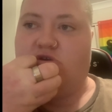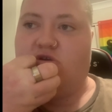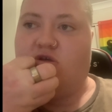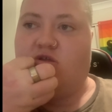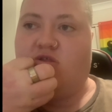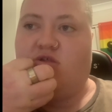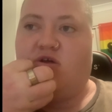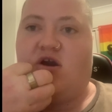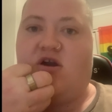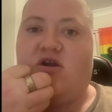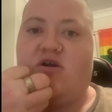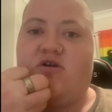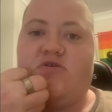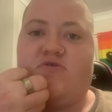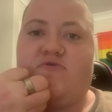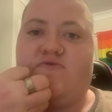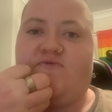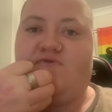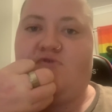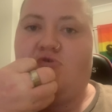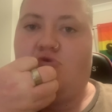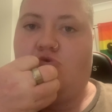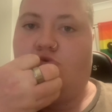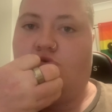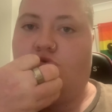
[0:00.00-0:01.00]
Like,
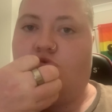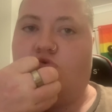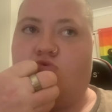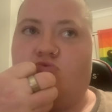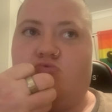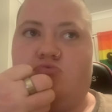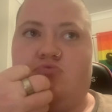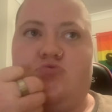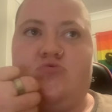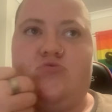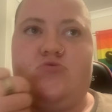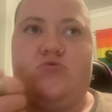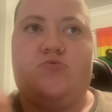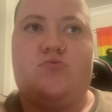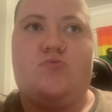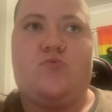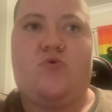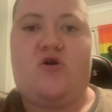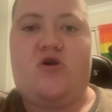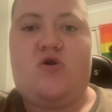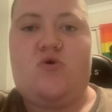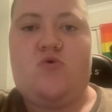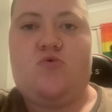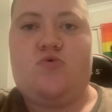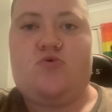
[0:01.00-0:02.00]
for all
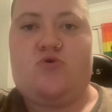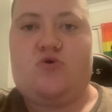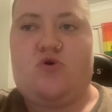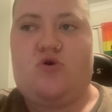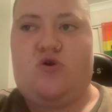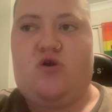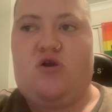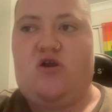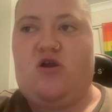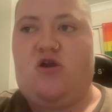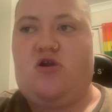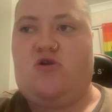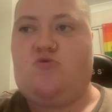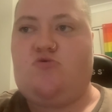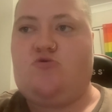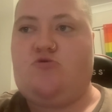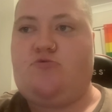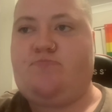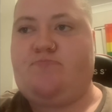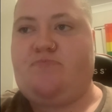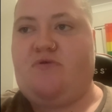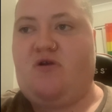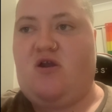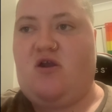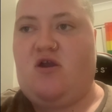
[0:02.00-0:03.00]
we all know, he
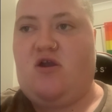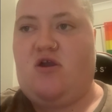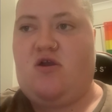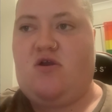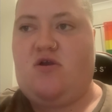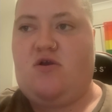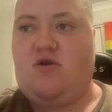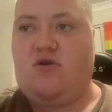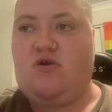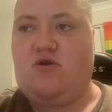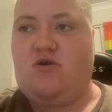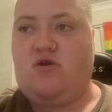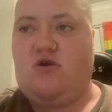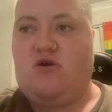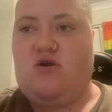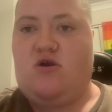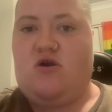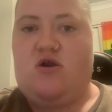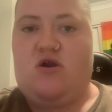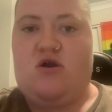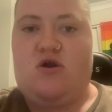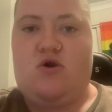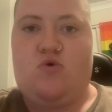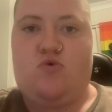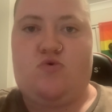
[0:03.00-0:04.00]
could be
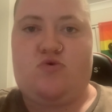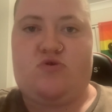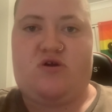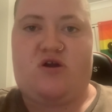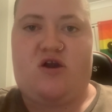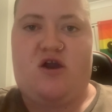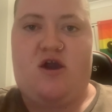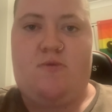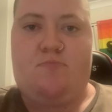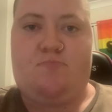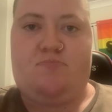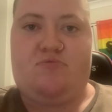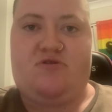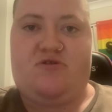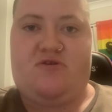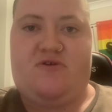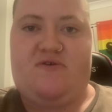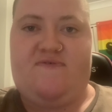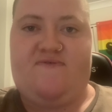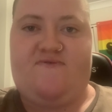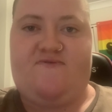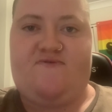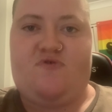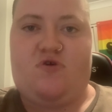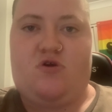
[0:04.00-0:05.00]
held
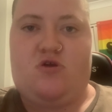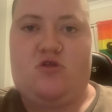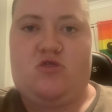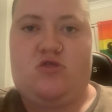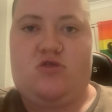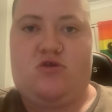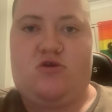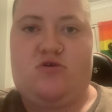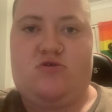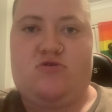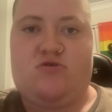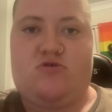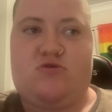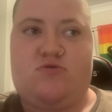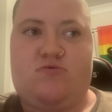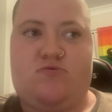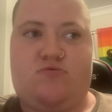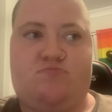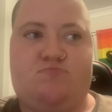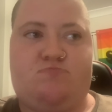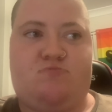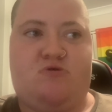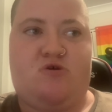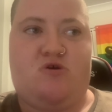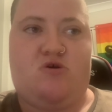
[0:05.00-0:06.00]
captive in
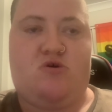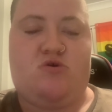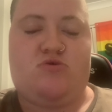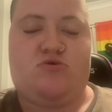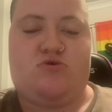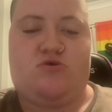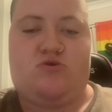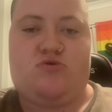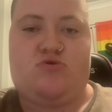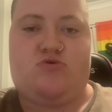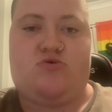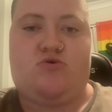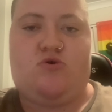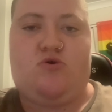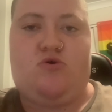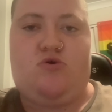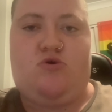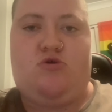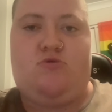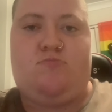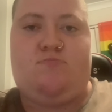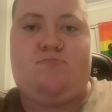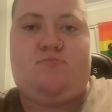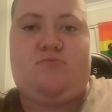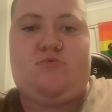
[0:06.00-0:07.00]
this person's
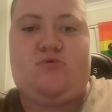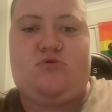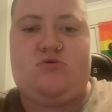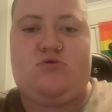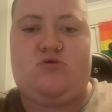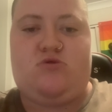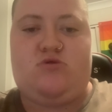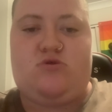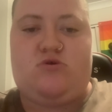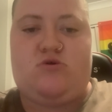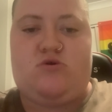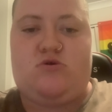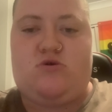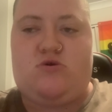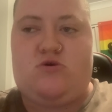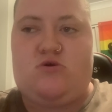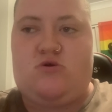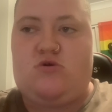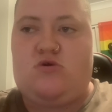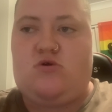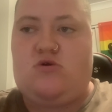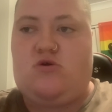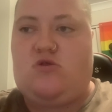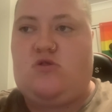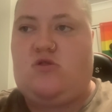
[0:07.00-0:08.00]
home.
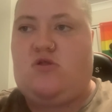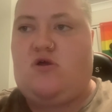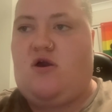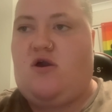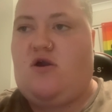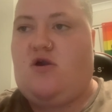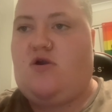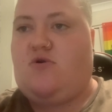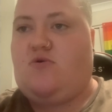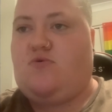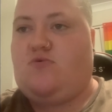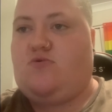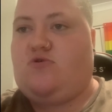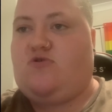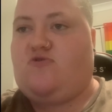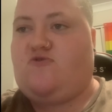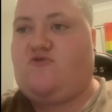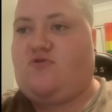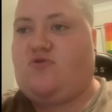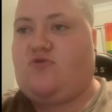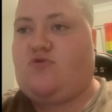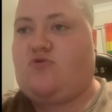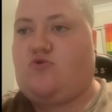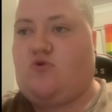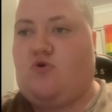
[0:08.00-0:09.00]
Like, we
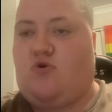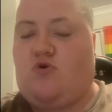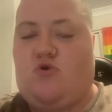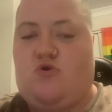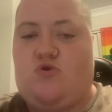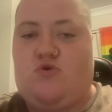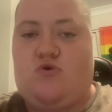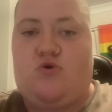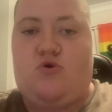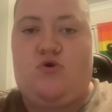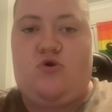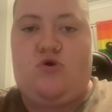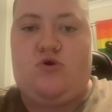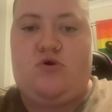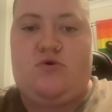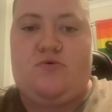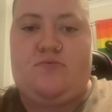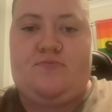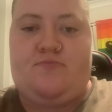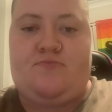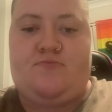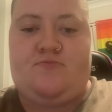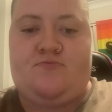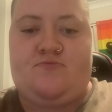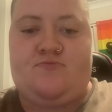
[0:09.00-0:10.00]
just don't know.
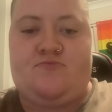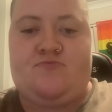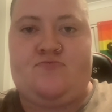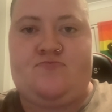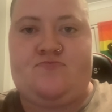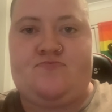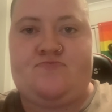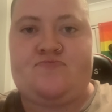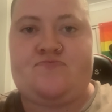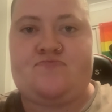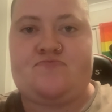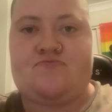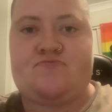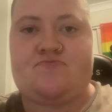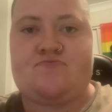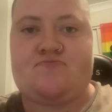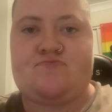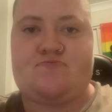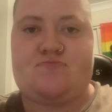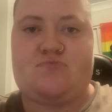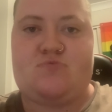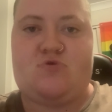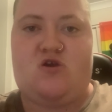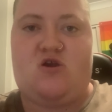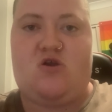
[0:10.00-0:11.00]

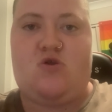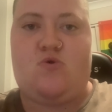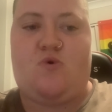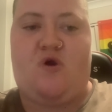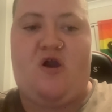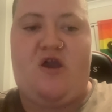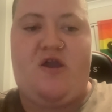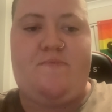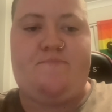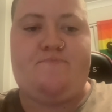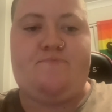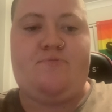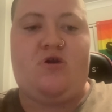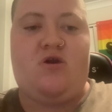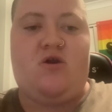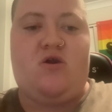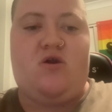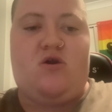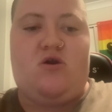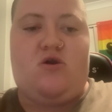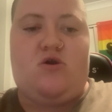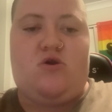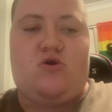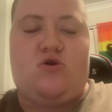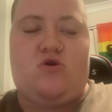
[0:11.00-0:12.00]
Anyway,
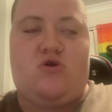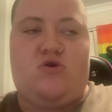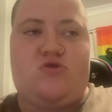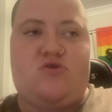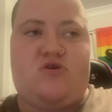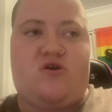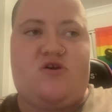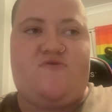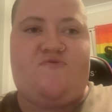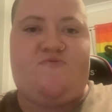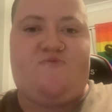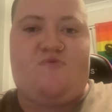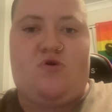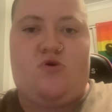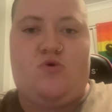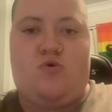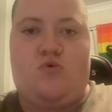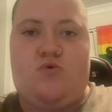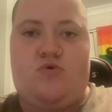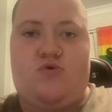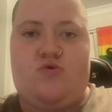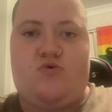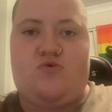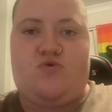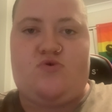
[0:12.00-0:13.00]
you give me
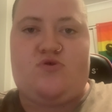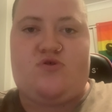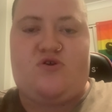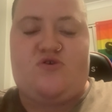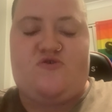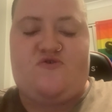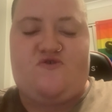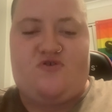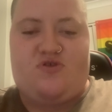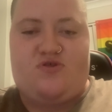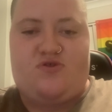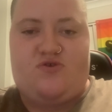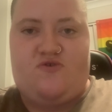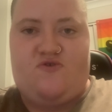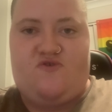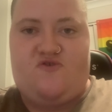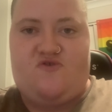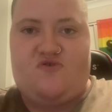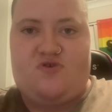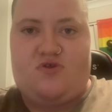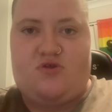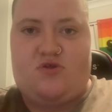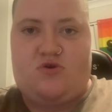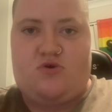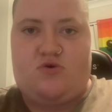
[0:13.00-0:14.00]
all your
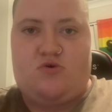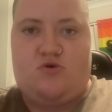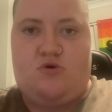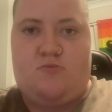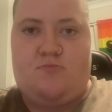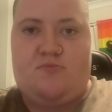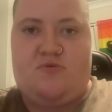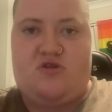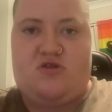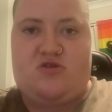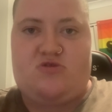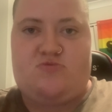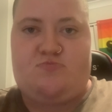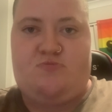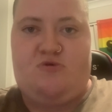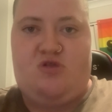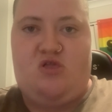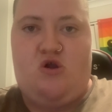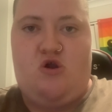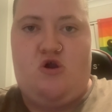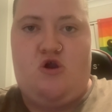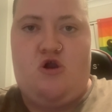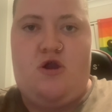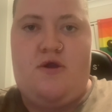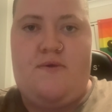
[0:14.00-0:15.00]
suggestions in the comments
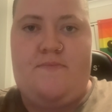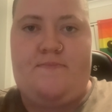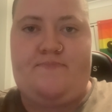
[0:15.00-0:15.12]
below,